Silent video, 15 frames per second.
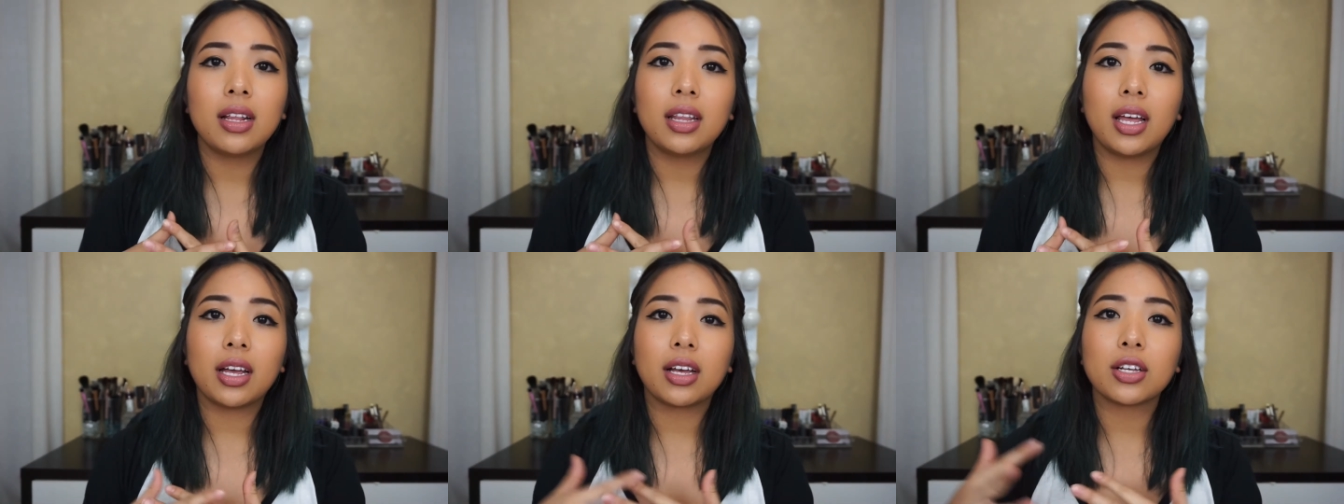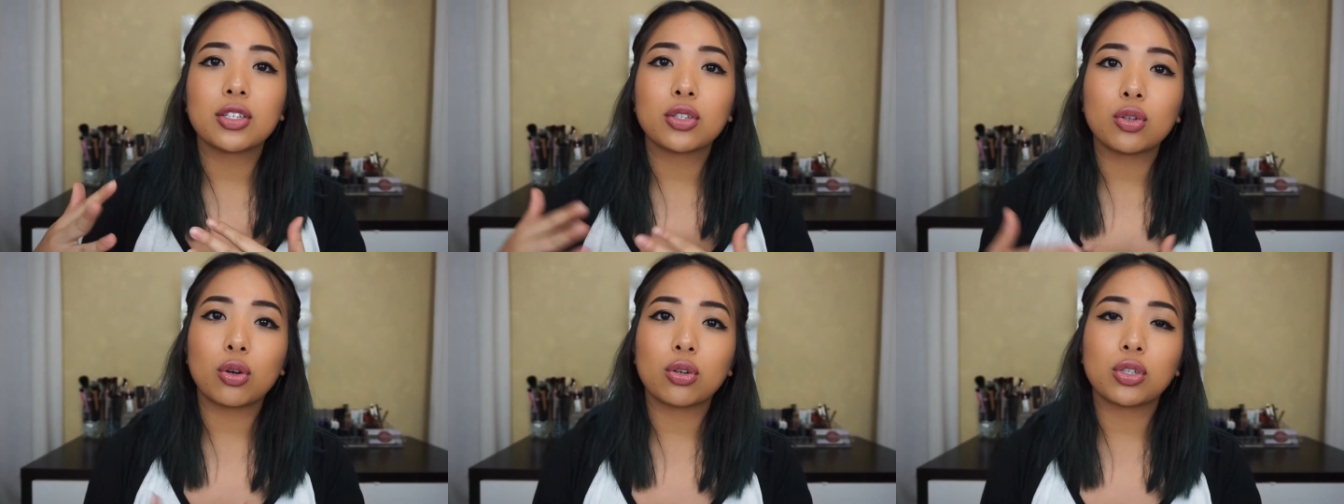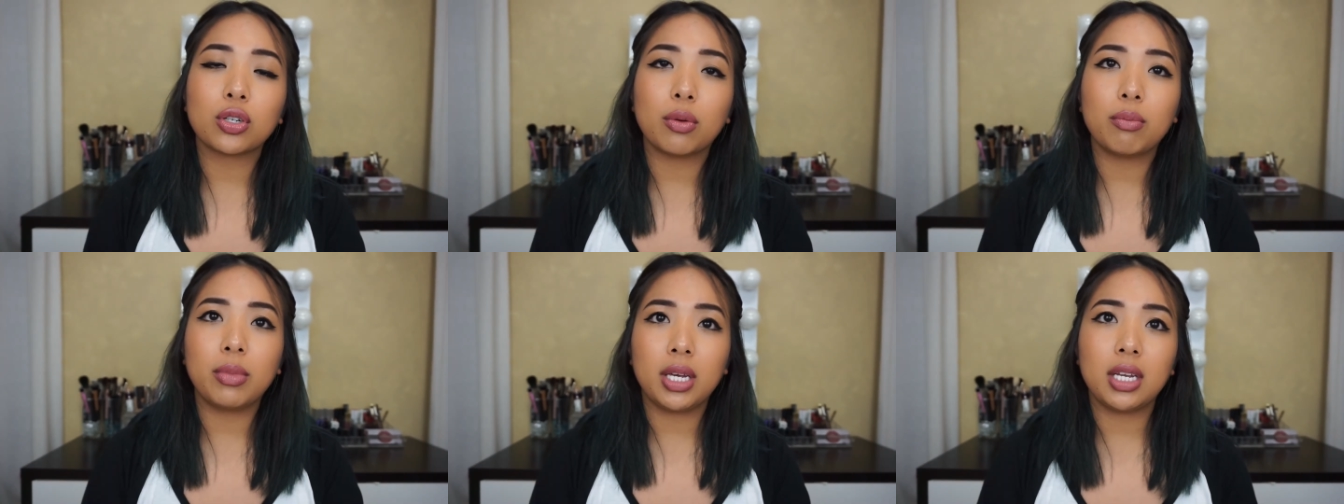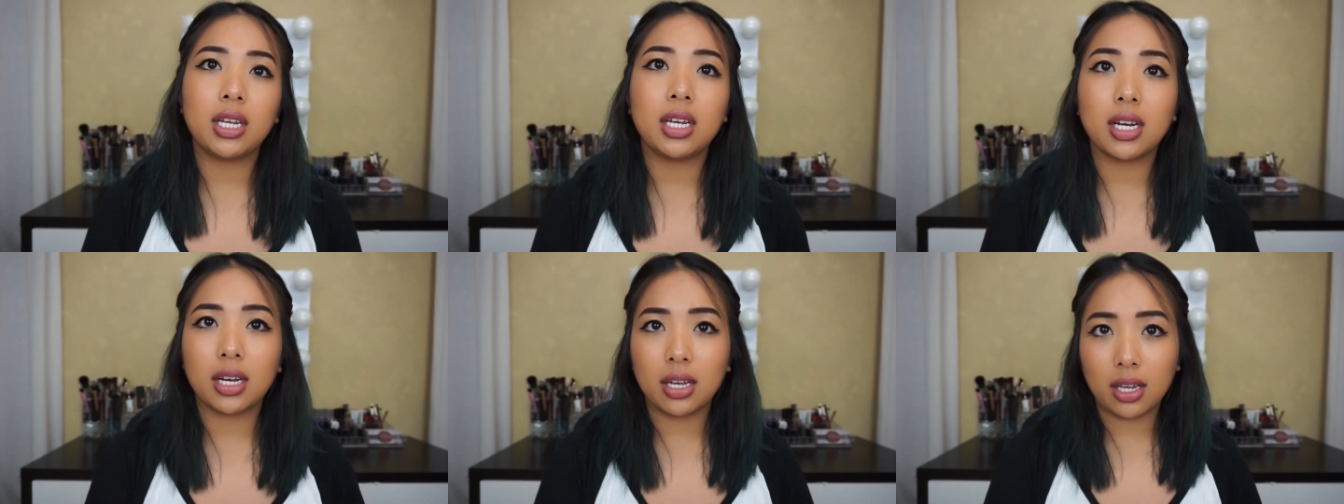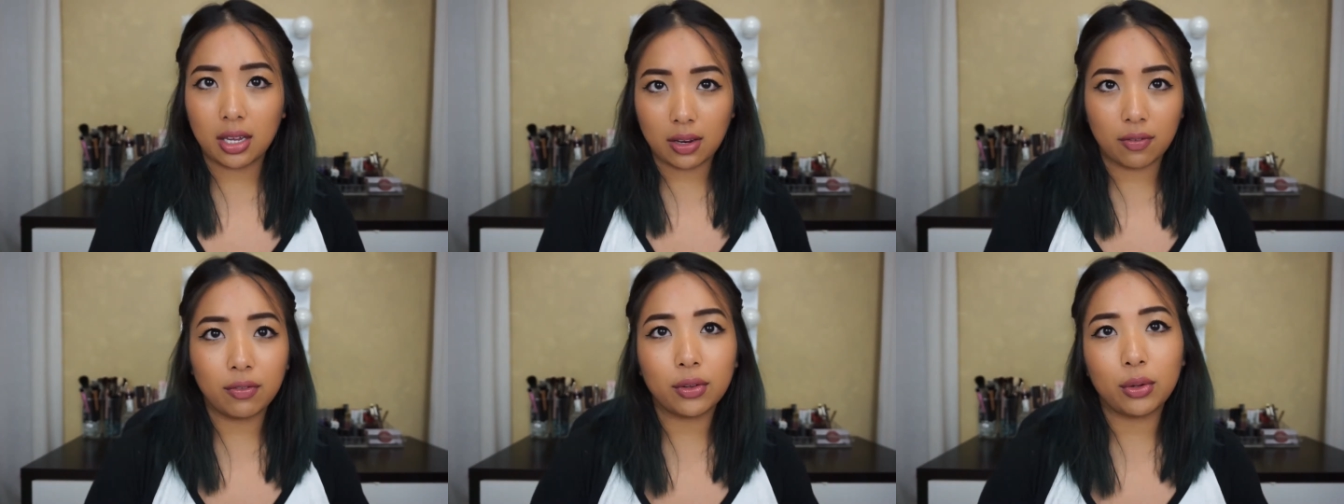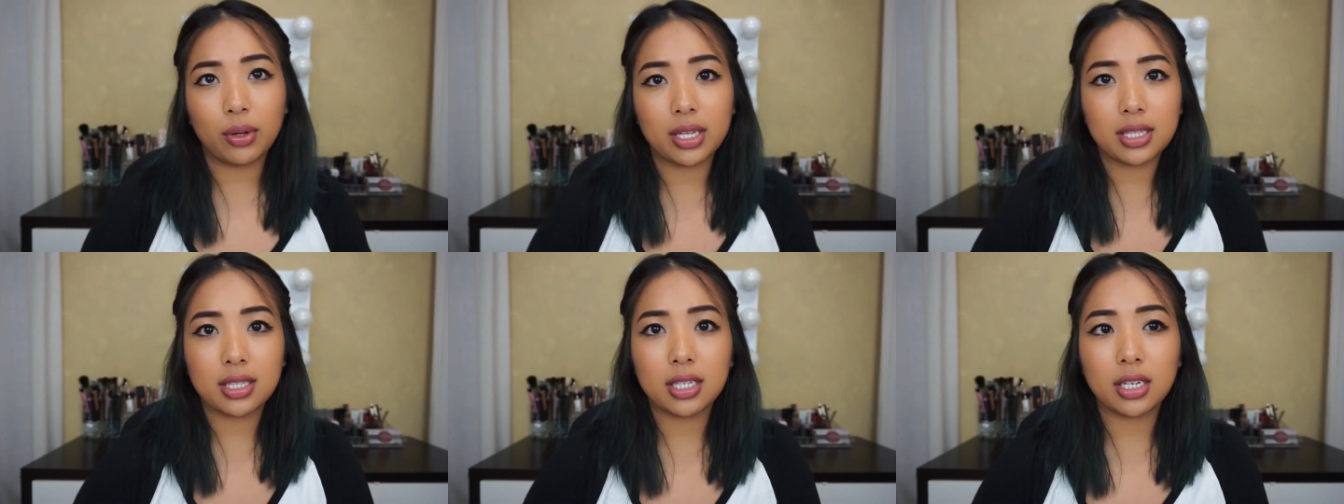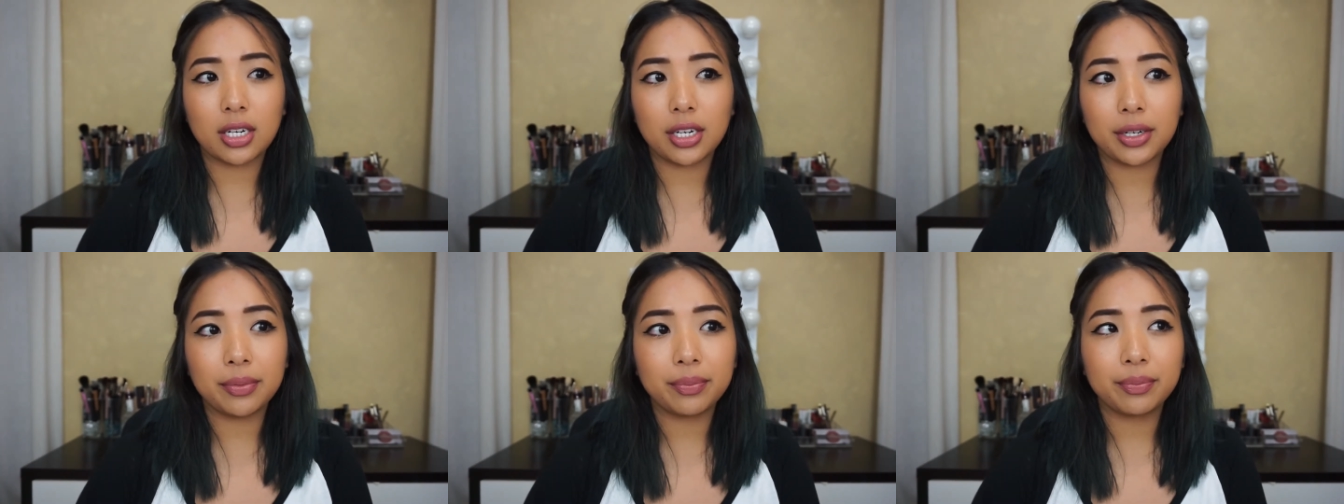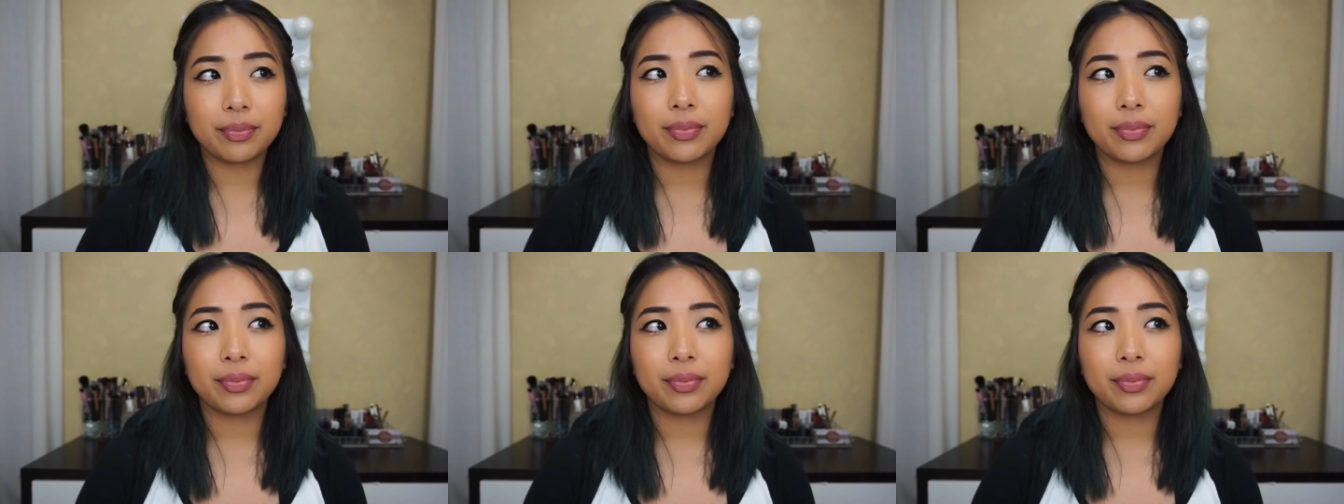like a social media influencer,